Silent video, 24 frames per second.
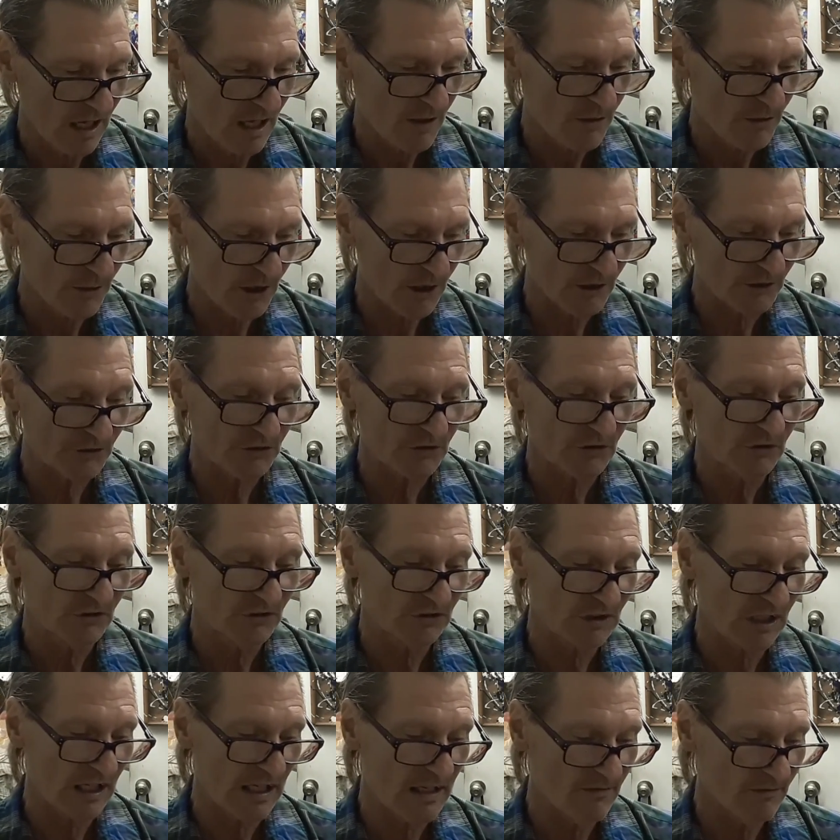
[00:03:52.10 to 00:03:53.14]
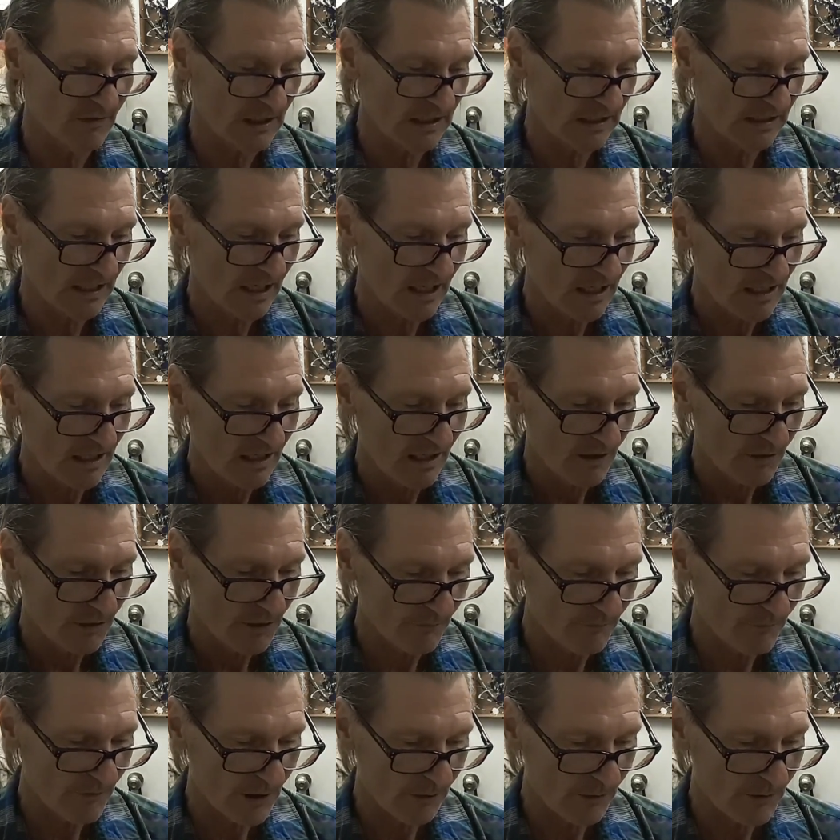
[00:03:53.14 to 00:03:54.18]
thus saving the
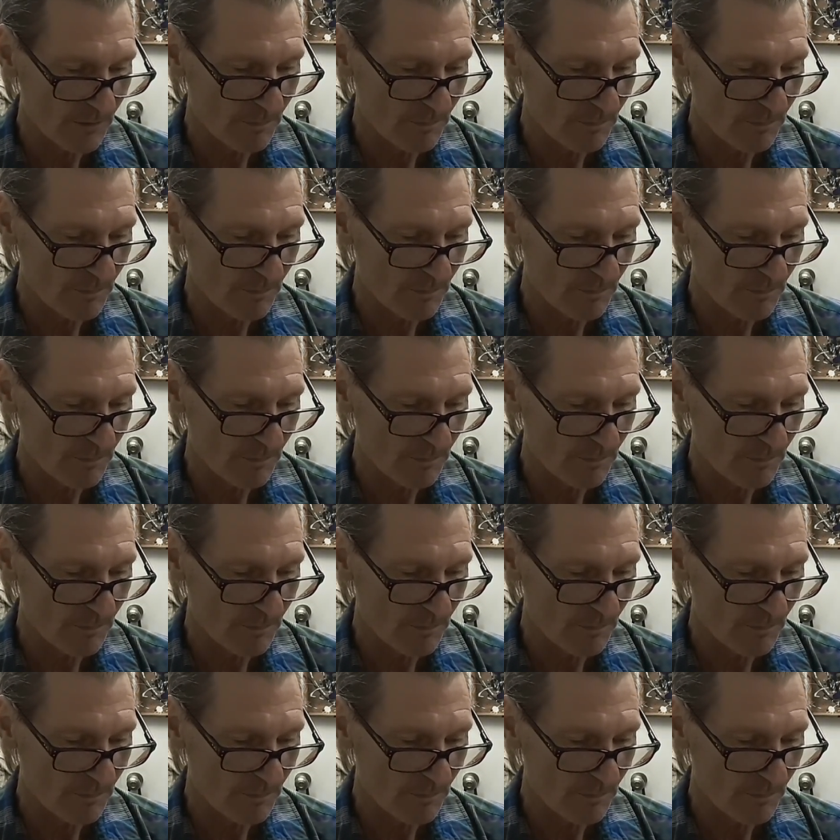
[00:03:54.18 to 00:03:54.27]
very